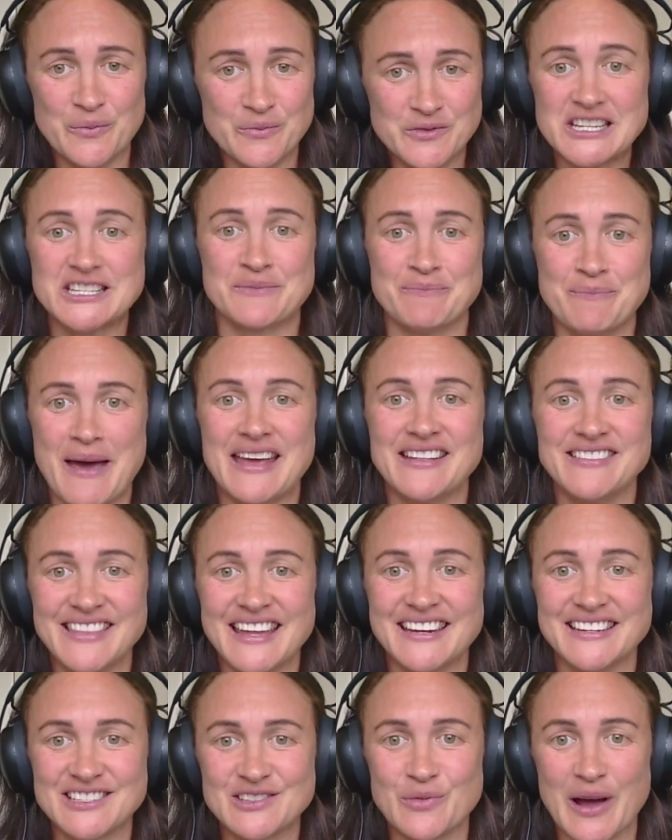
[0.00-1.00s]
just made
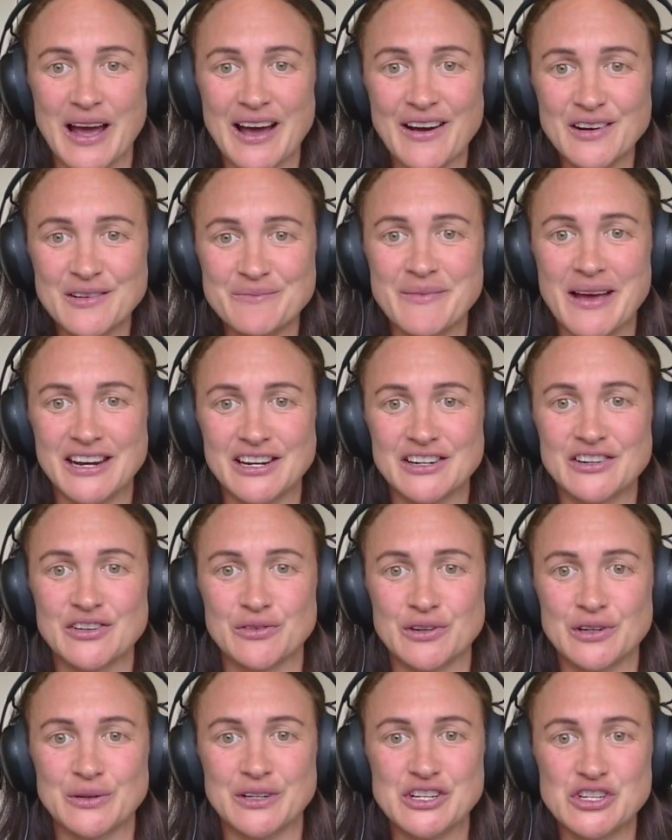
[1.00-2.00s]
that as well. It made it a
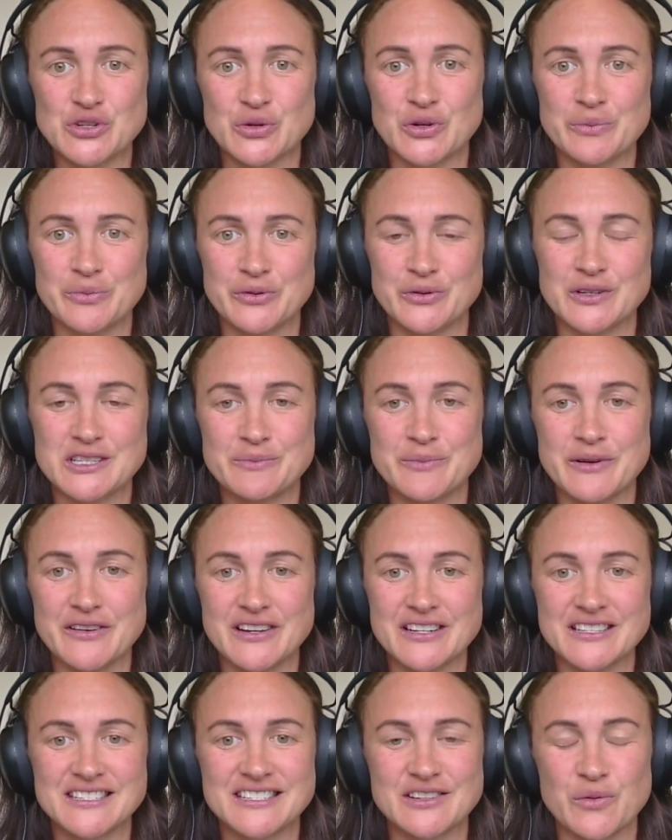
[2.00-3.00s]
real enjoyable
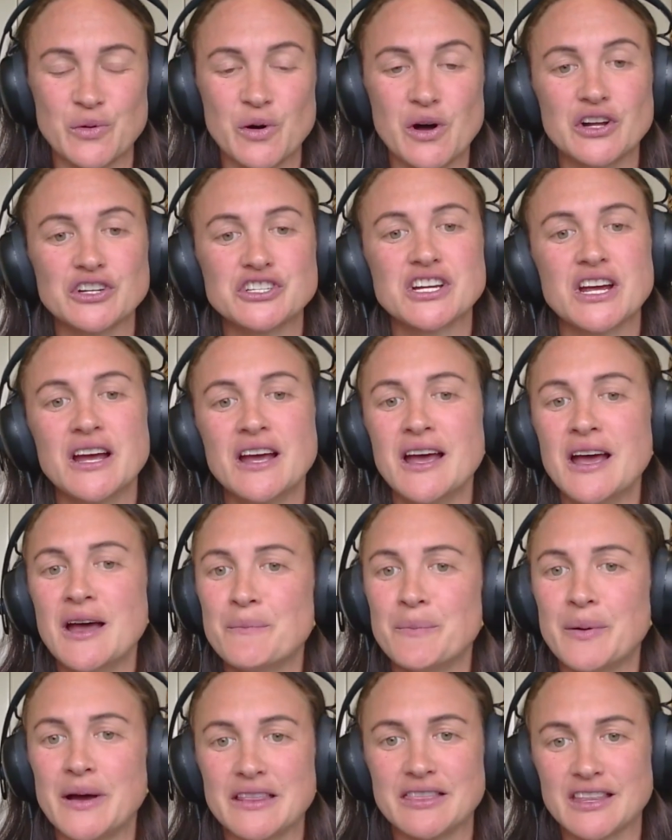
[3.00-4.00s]
experience to watch.
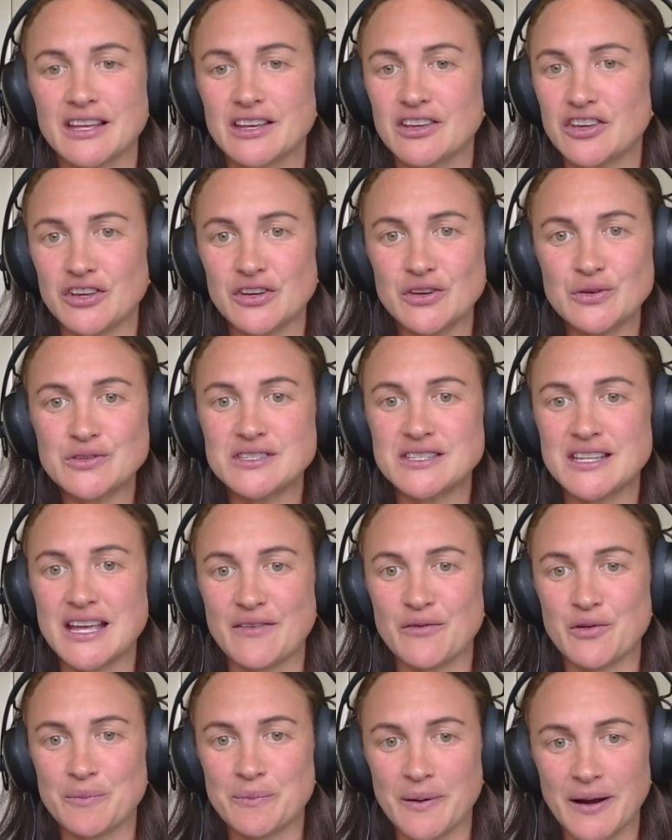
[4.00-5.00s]
But the girls
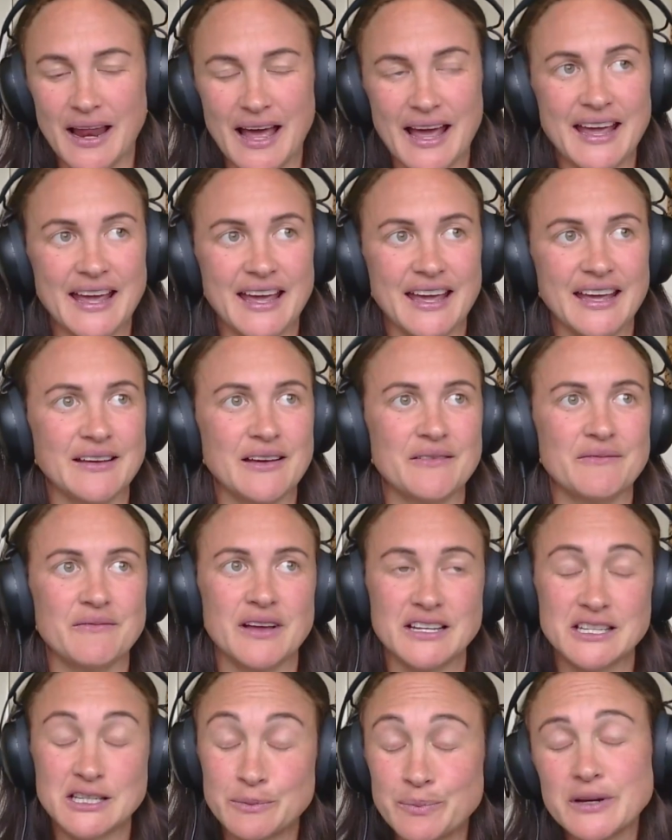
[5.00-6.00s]
that were playing,
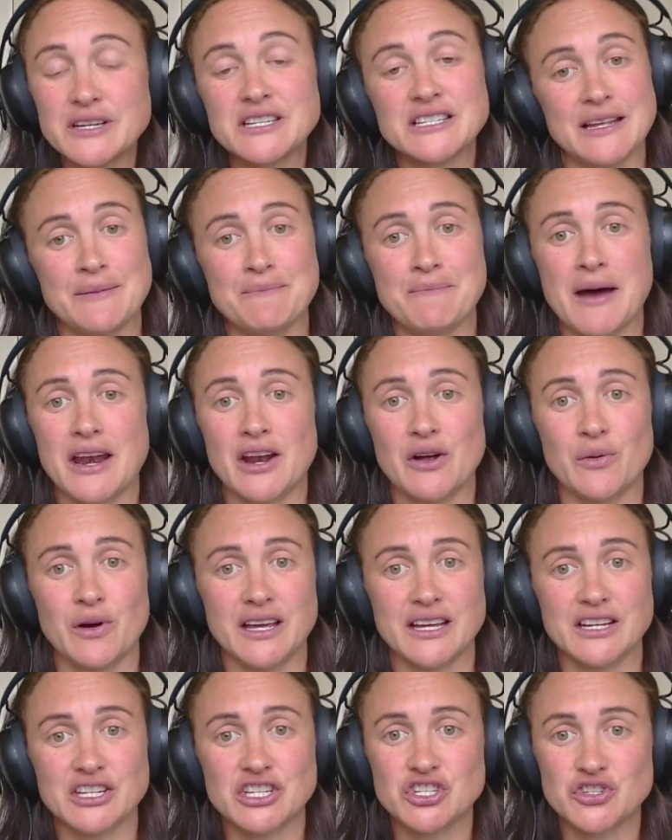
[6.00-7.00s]
especially Manawa,
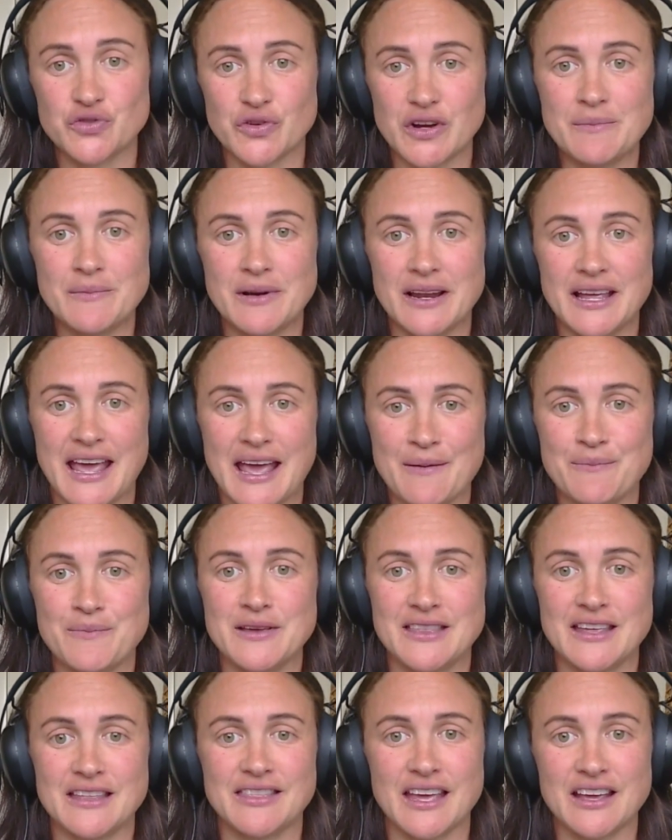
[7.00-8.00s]
extremely happy
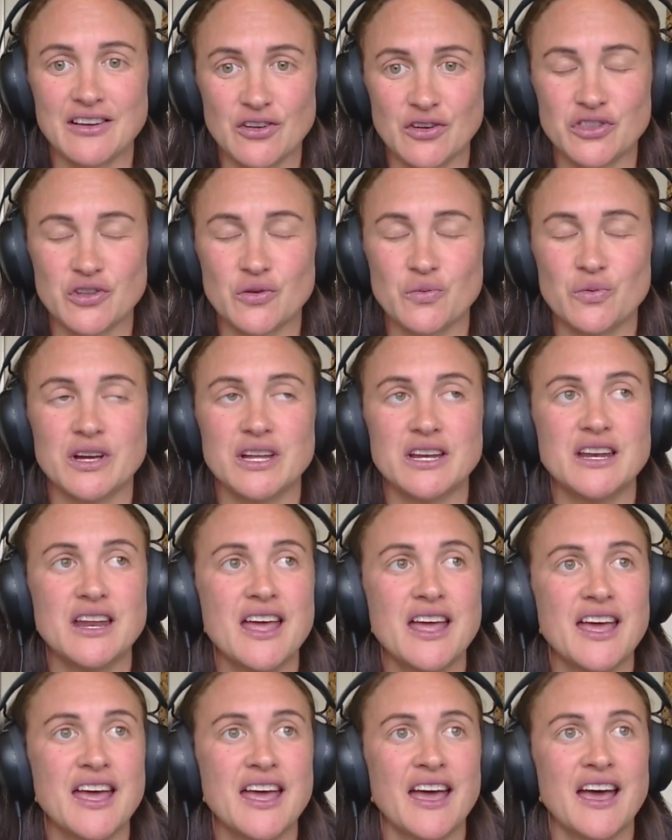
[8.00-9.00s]
that they got the win.
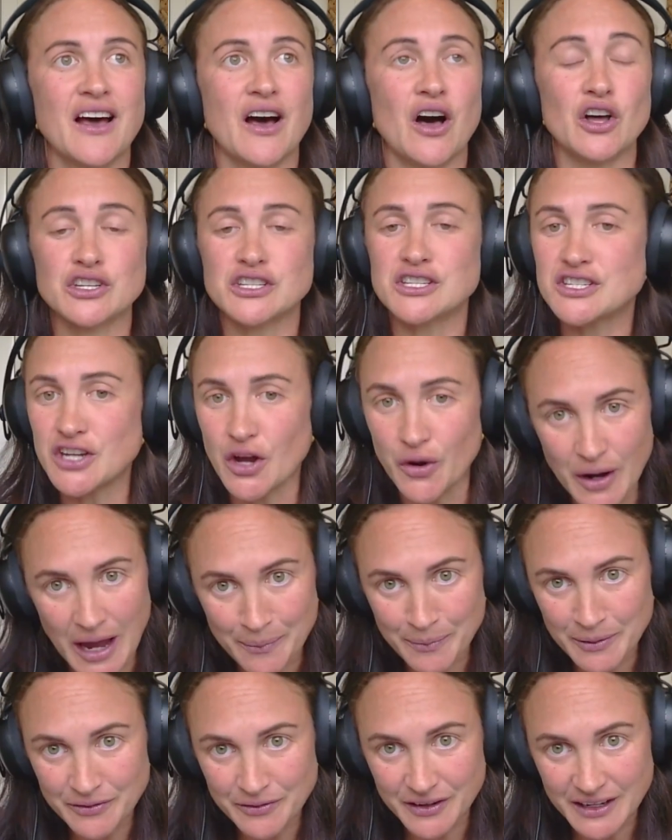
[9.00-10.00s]
I was so
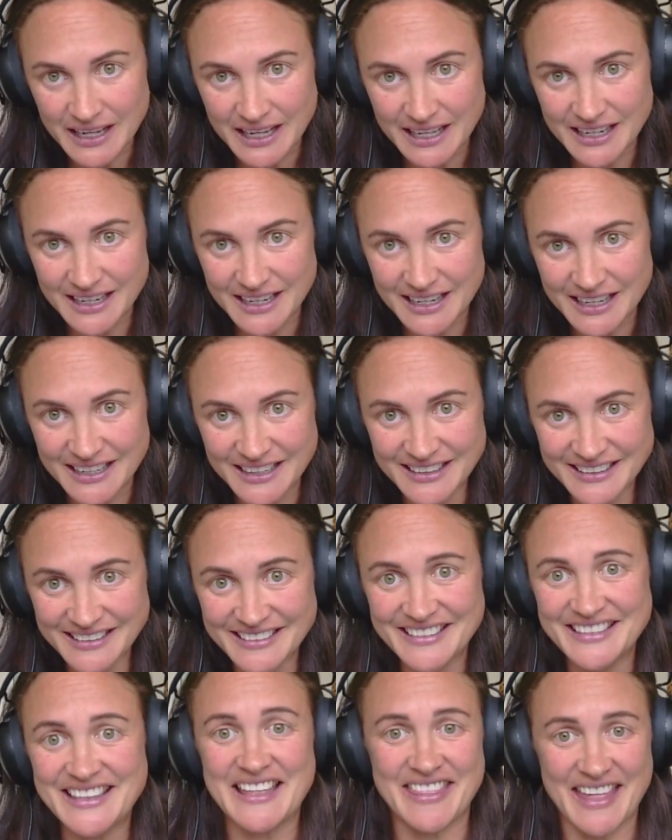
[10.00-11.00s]
happy for Kennedy
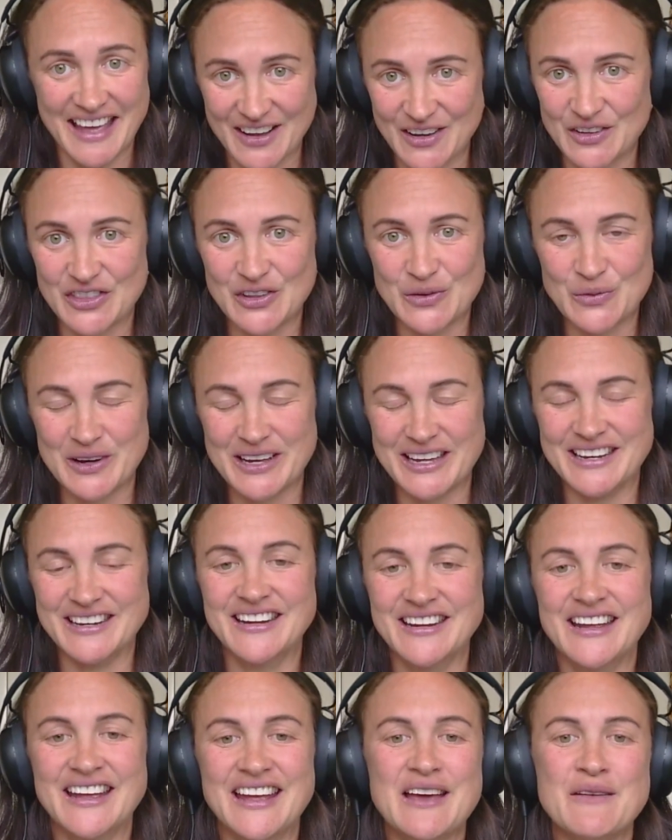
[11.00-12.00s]
that they got the
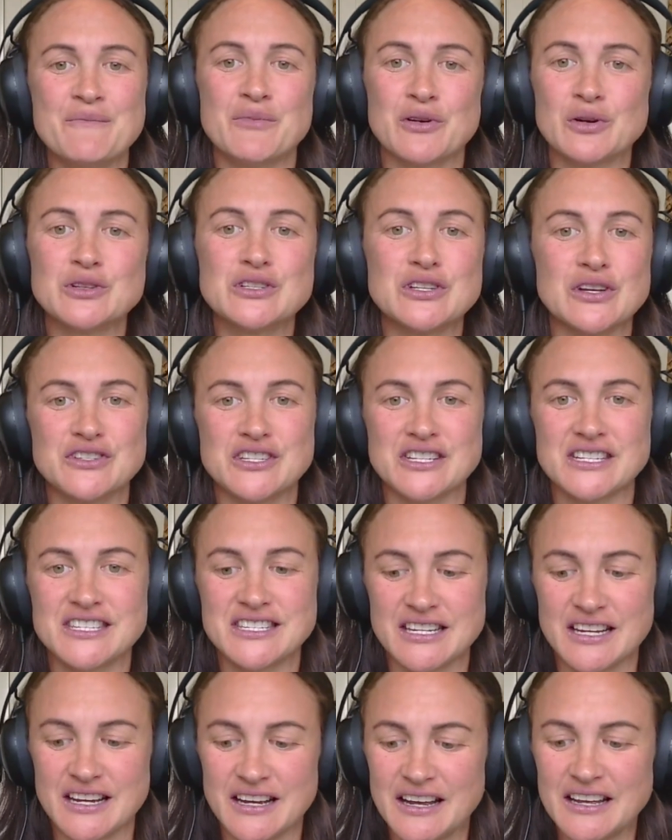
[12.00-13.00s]
win, but also just
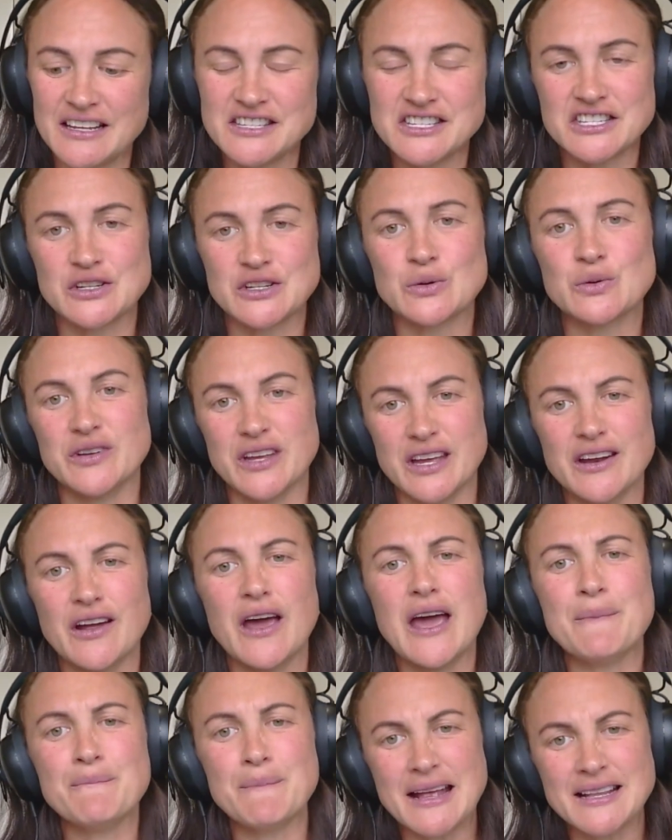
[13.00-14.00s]
to instill,
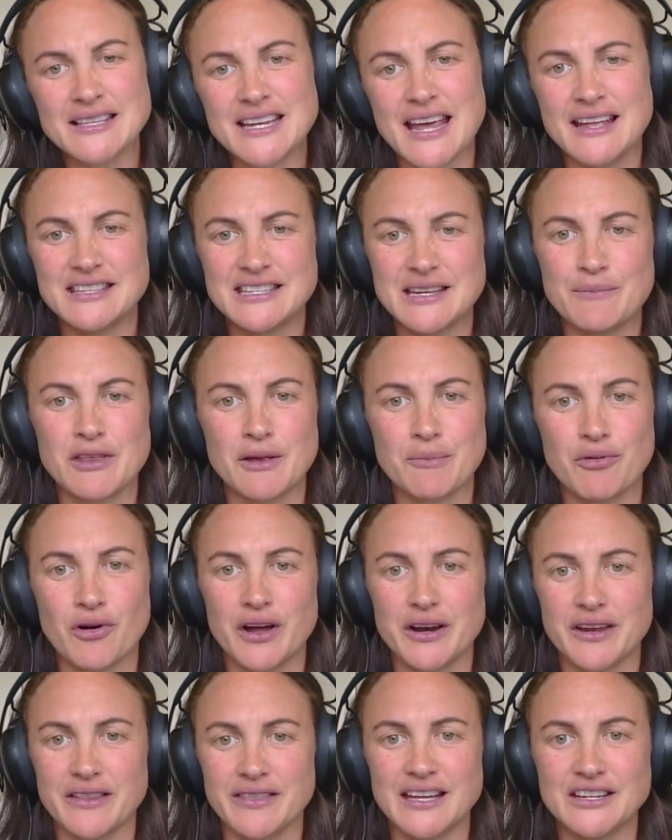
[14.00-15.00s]
and maintain some of the
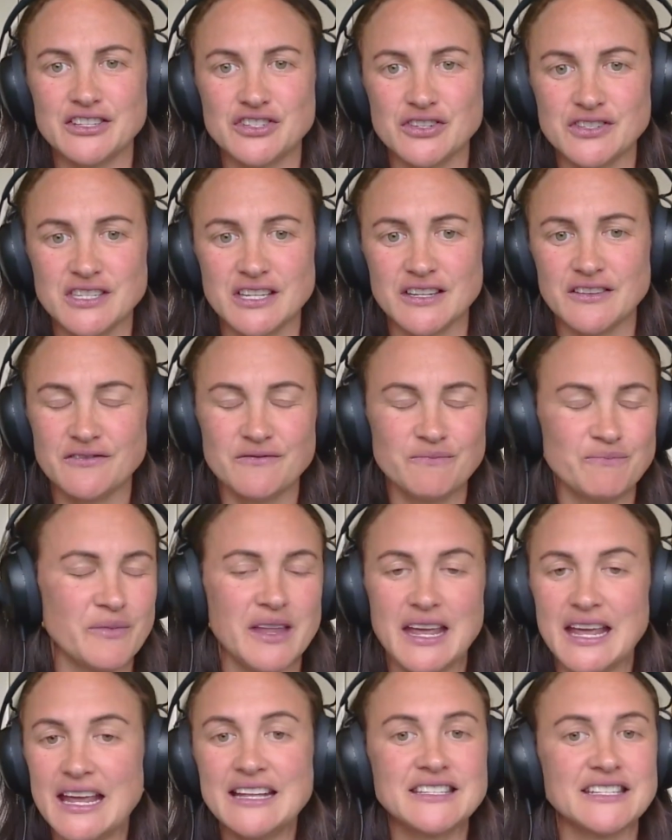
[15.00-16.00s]
pride in that jersey.
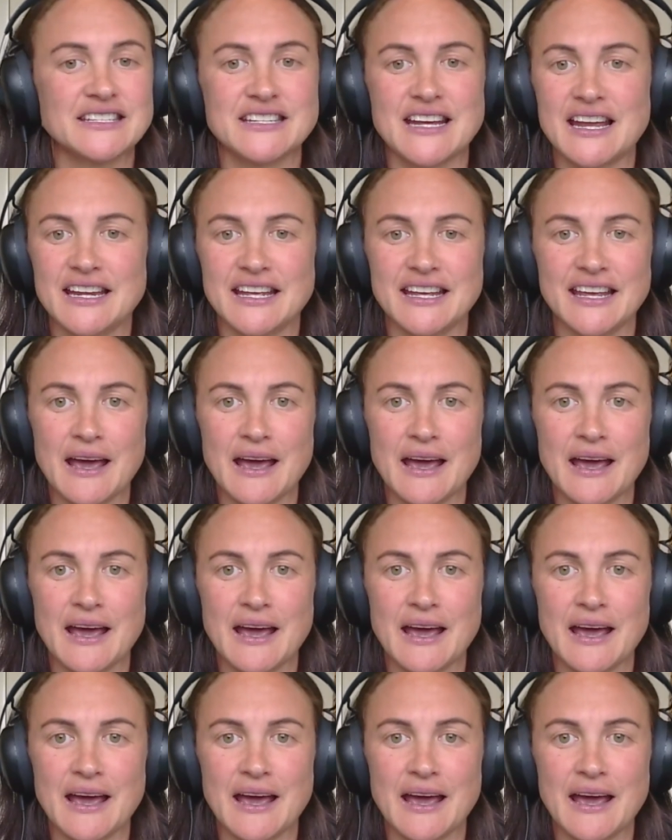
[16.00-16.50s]
Entertaining game.